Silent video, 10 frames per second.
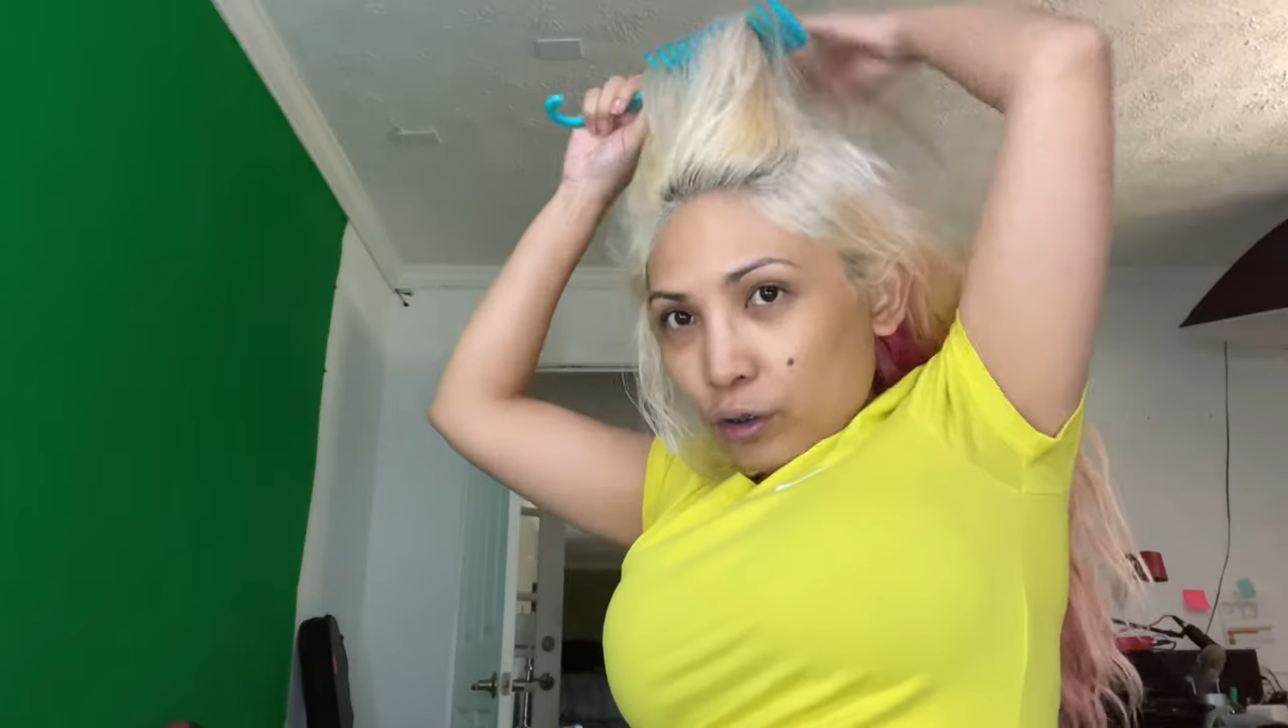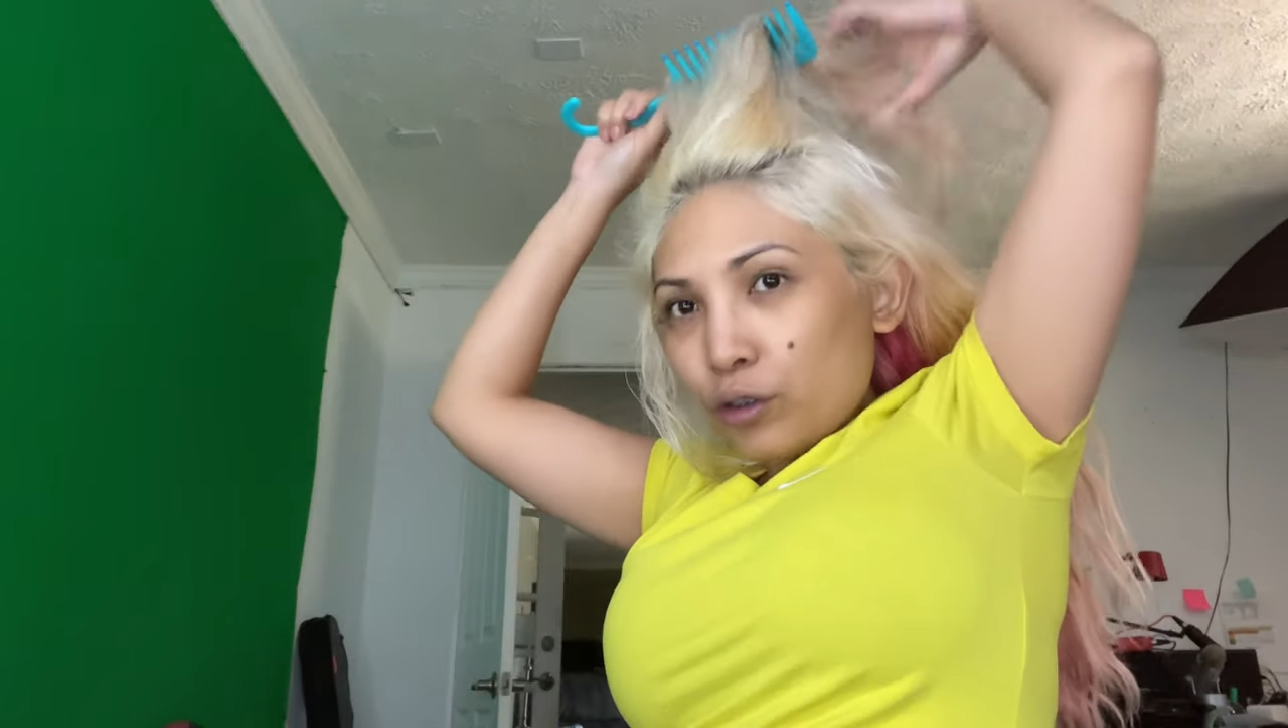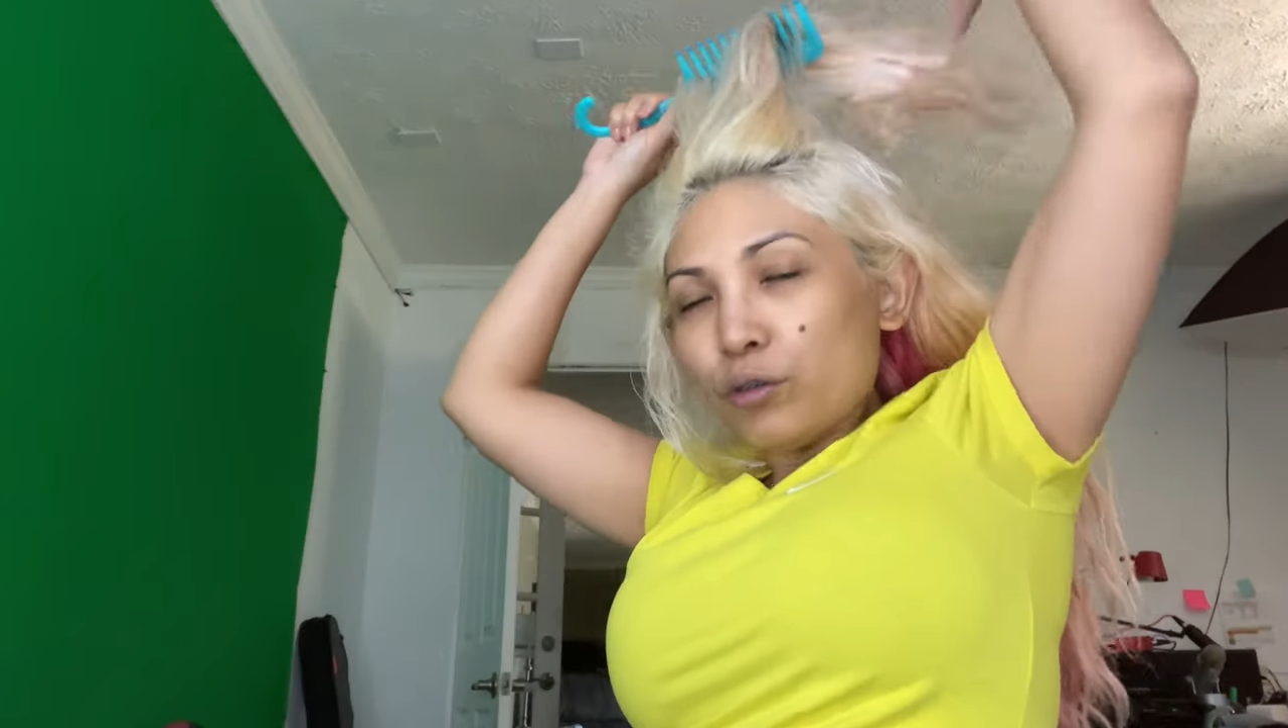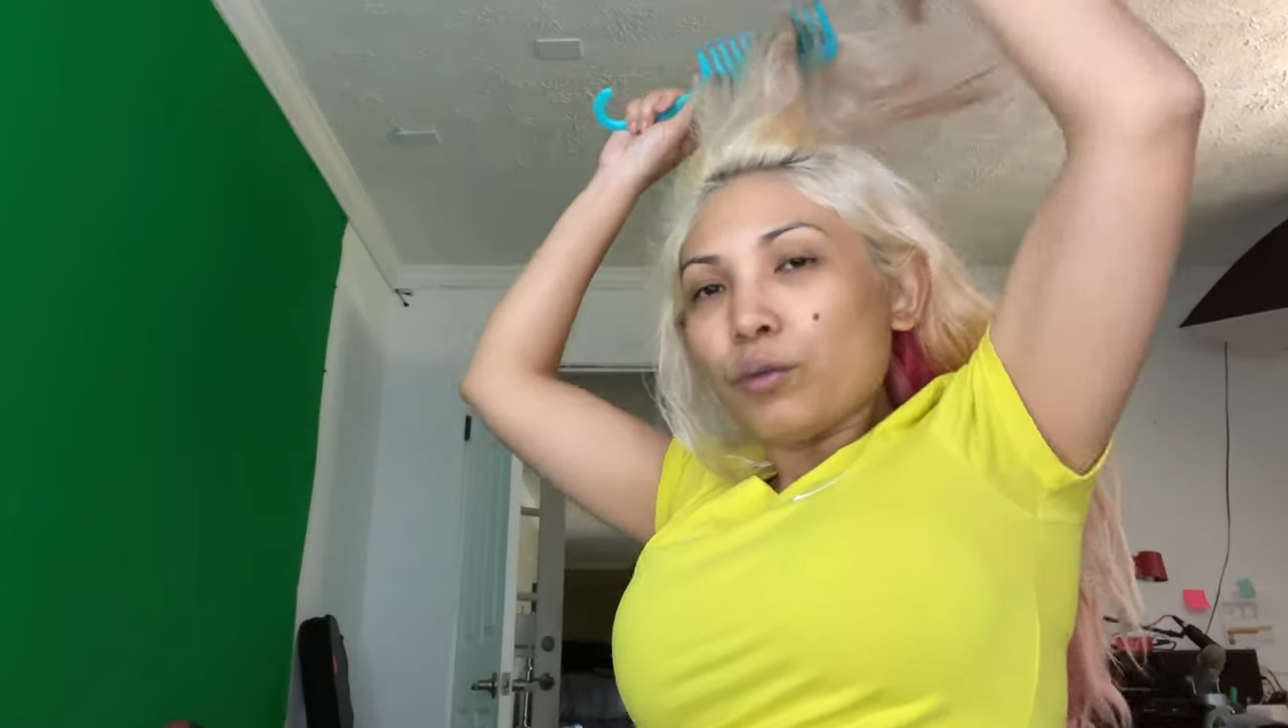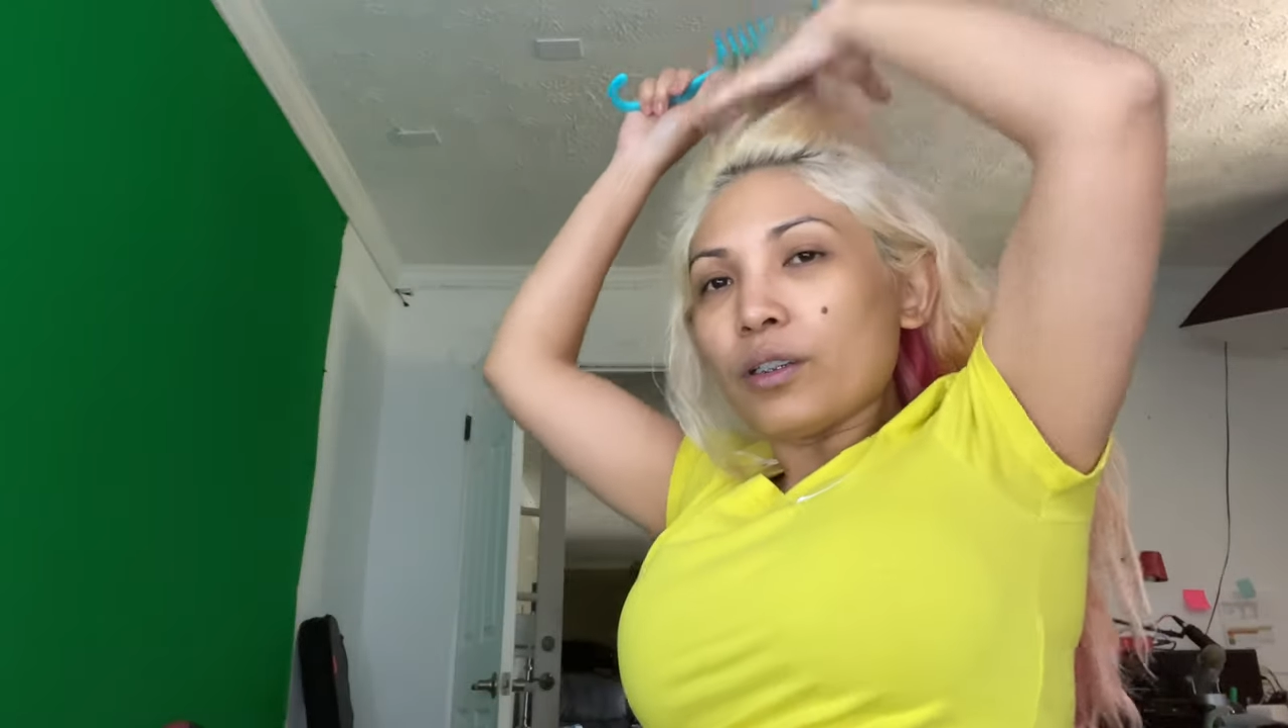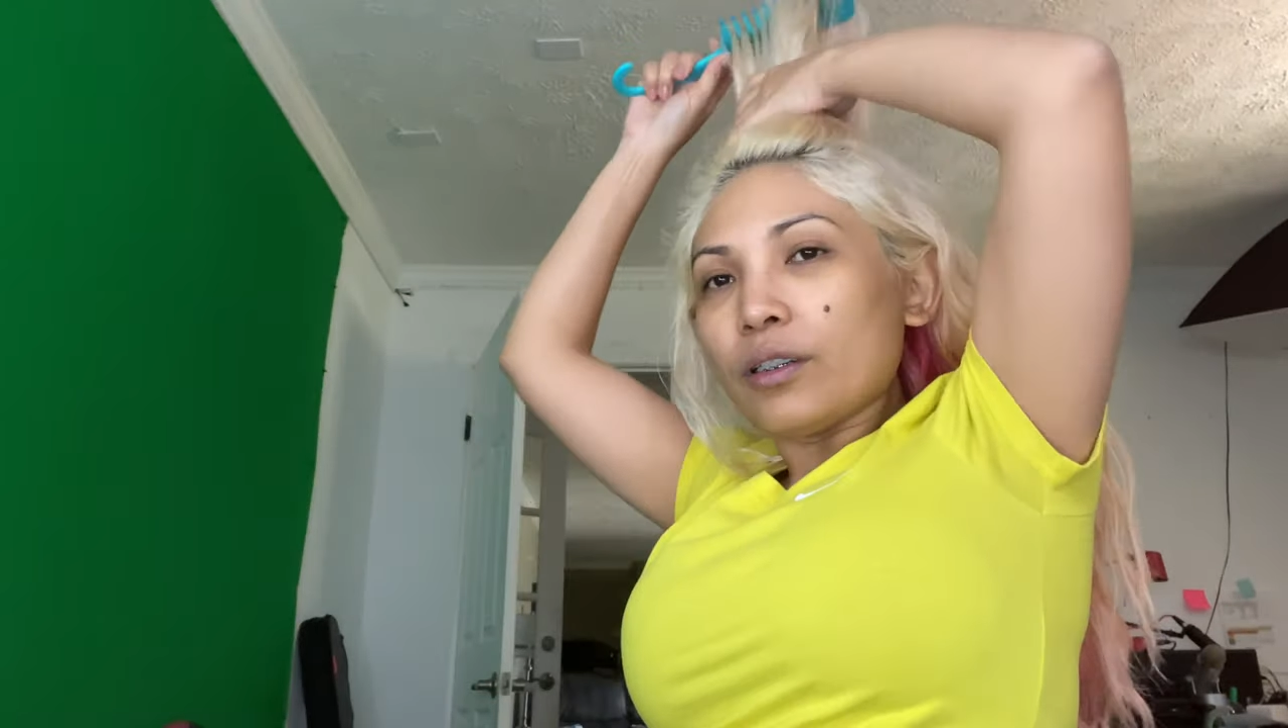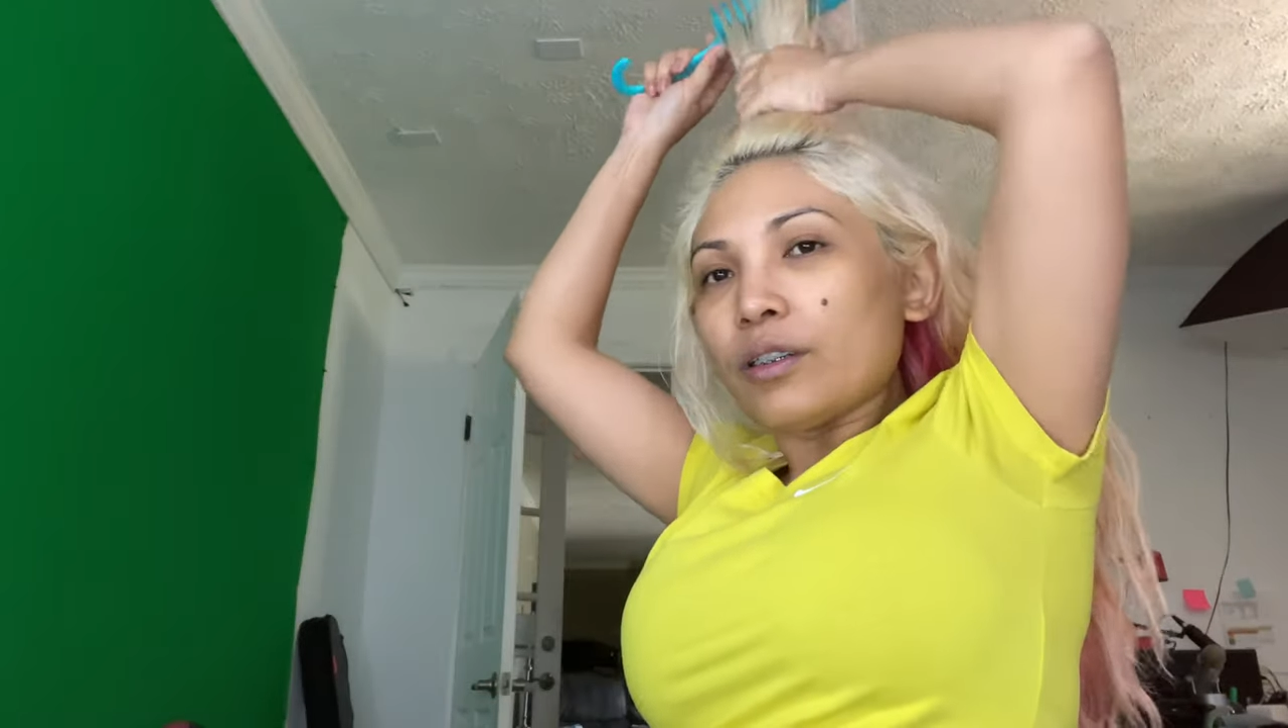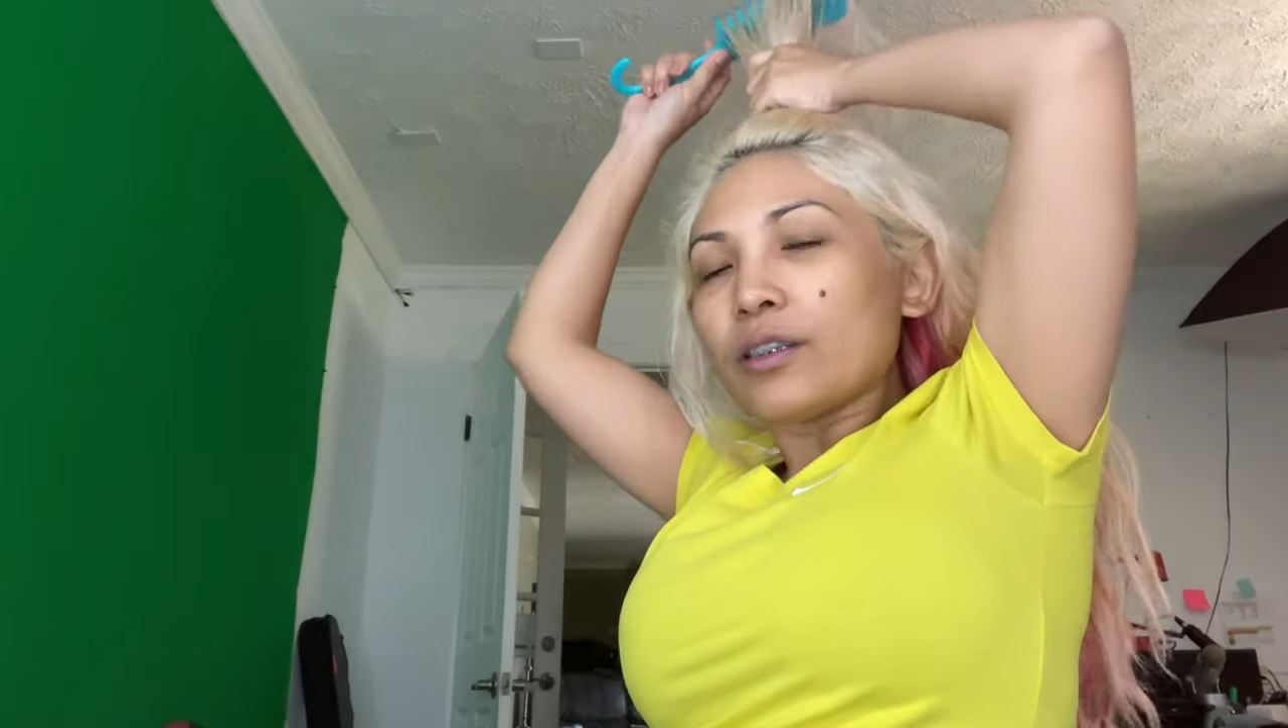you wanted to